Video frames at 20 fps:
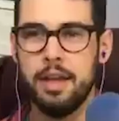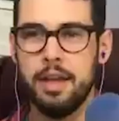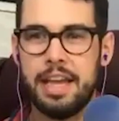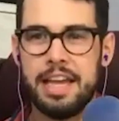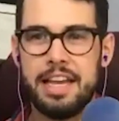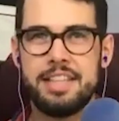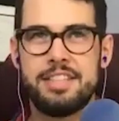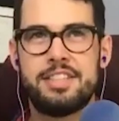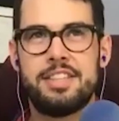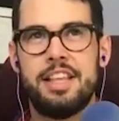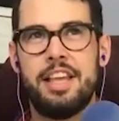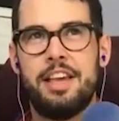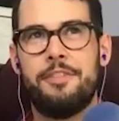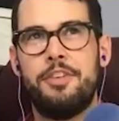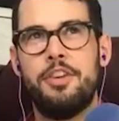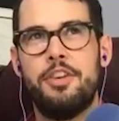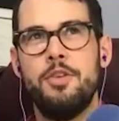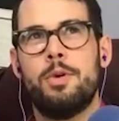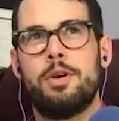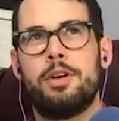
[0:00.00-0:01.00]
If
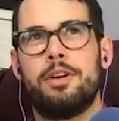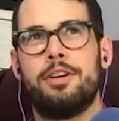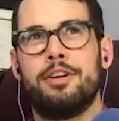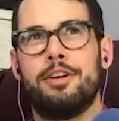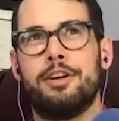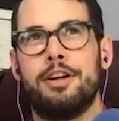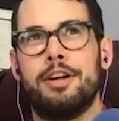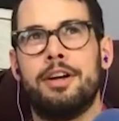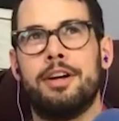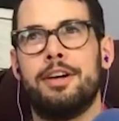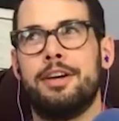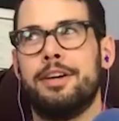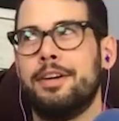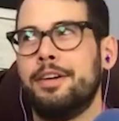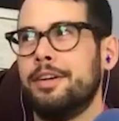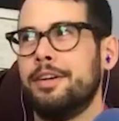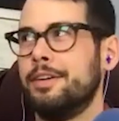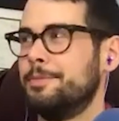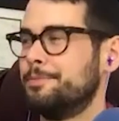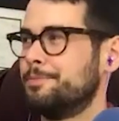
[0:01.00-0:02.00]
you were,
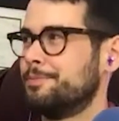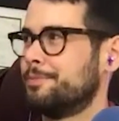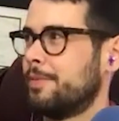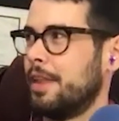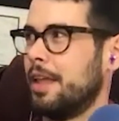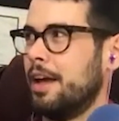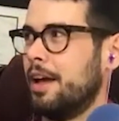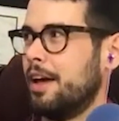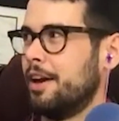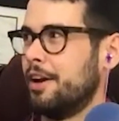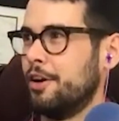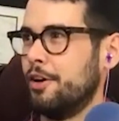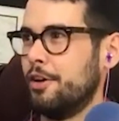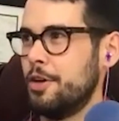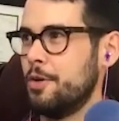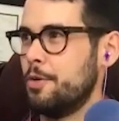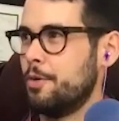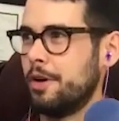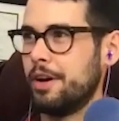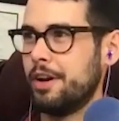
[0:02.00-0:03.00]
I don't know,
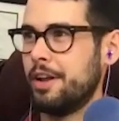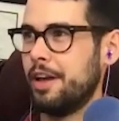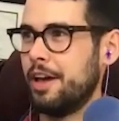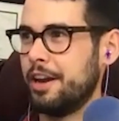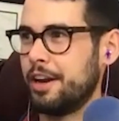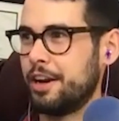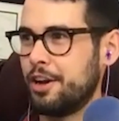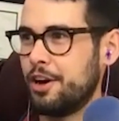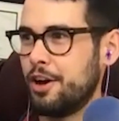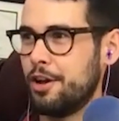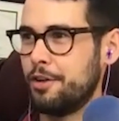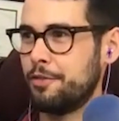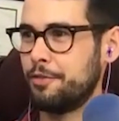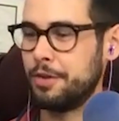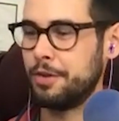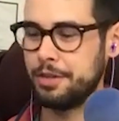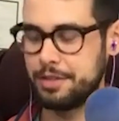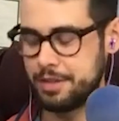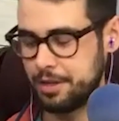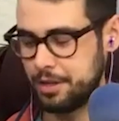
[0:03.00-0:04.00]
you were at a
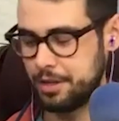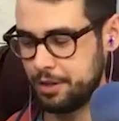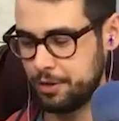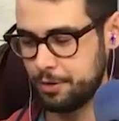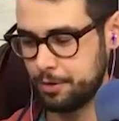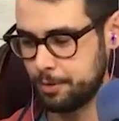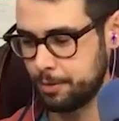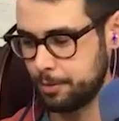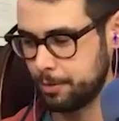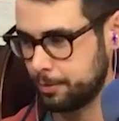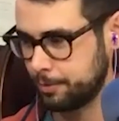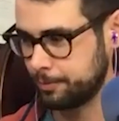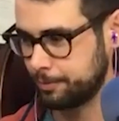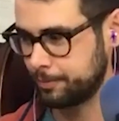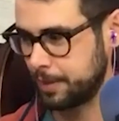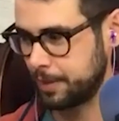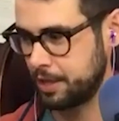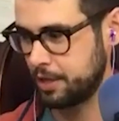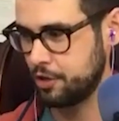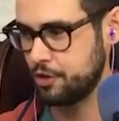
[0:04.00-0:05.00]
conference and you
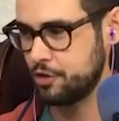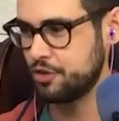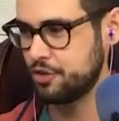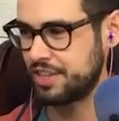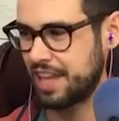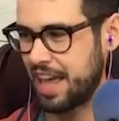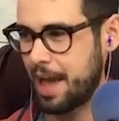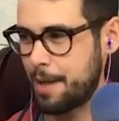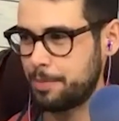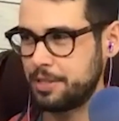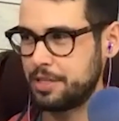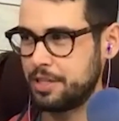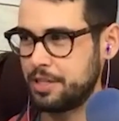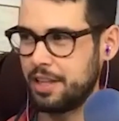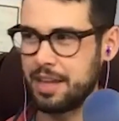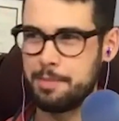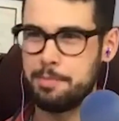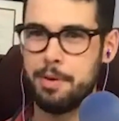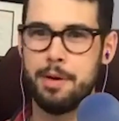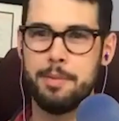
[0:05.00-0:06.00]
just happened
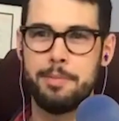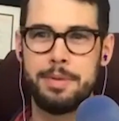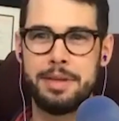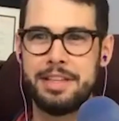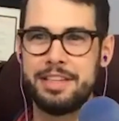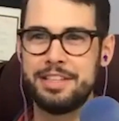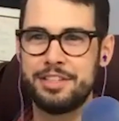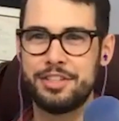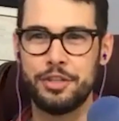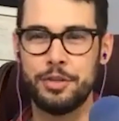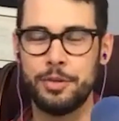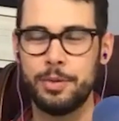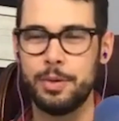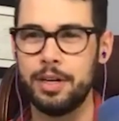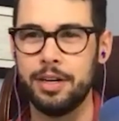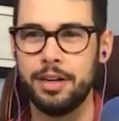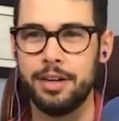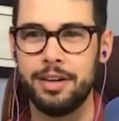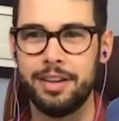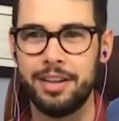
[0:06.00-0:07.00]
to bump into
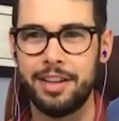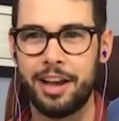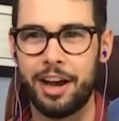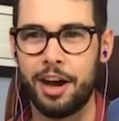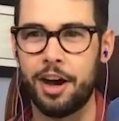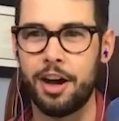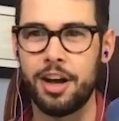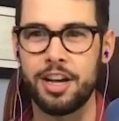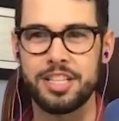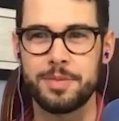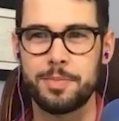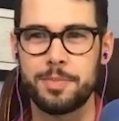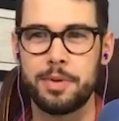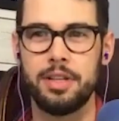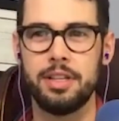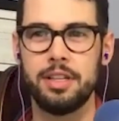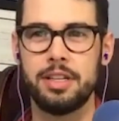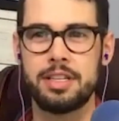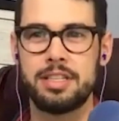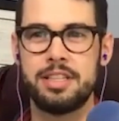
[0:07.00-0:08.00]
a
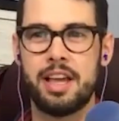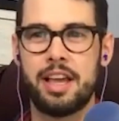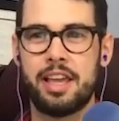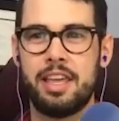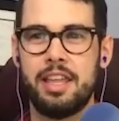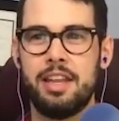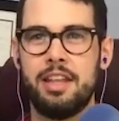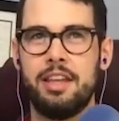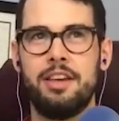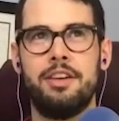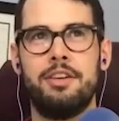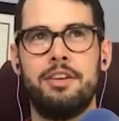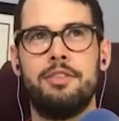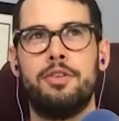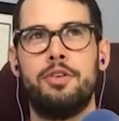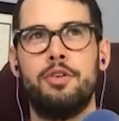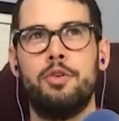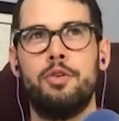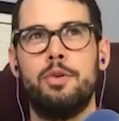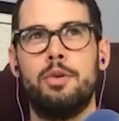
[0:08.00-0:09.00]
hospital executive
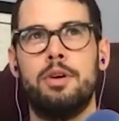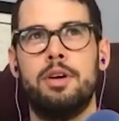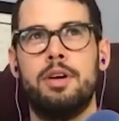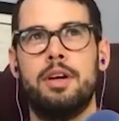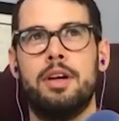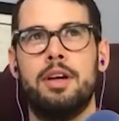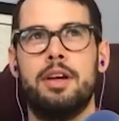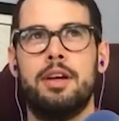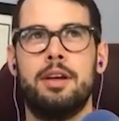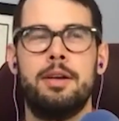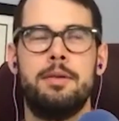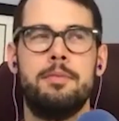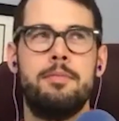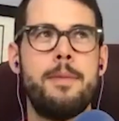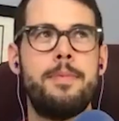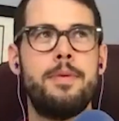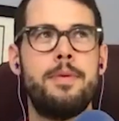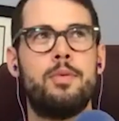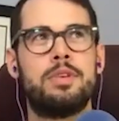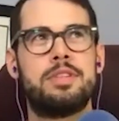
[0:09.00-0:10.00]
who
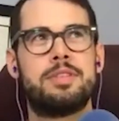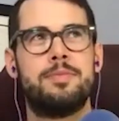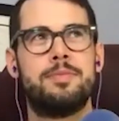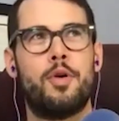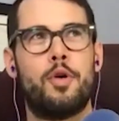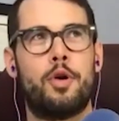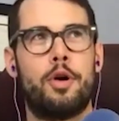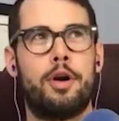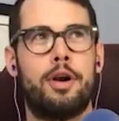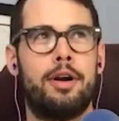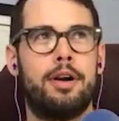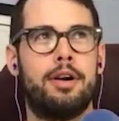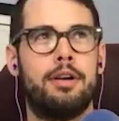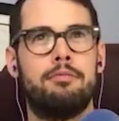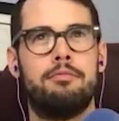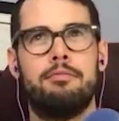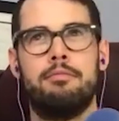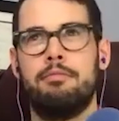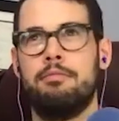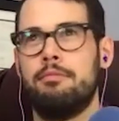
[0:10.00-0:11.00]
maybe was more,
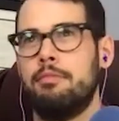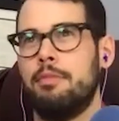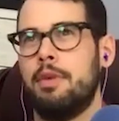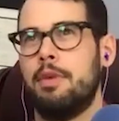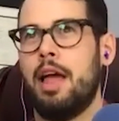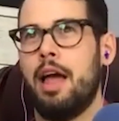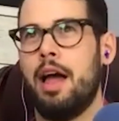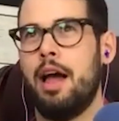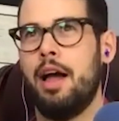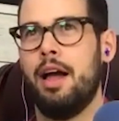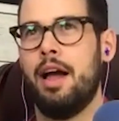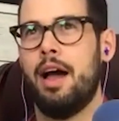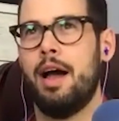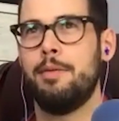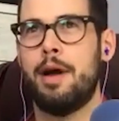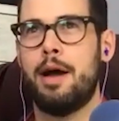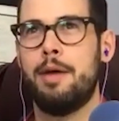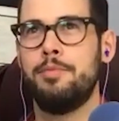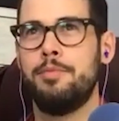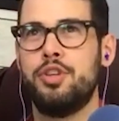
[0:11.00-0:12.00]

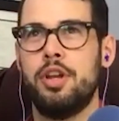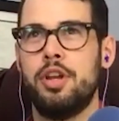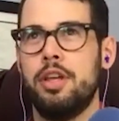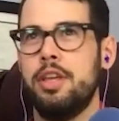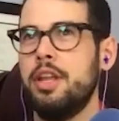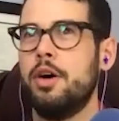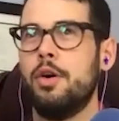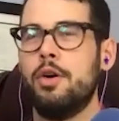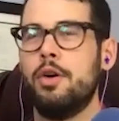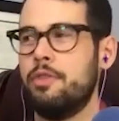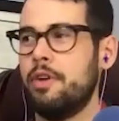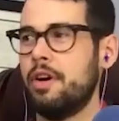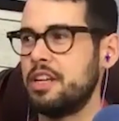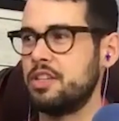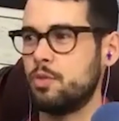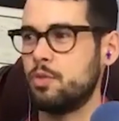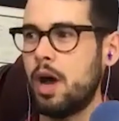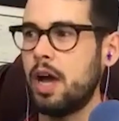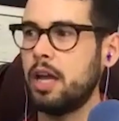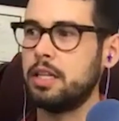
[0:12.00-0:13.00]
I'm sure, it
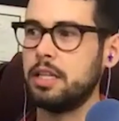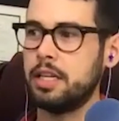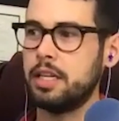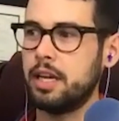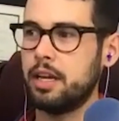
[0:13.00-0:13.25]
varies widely.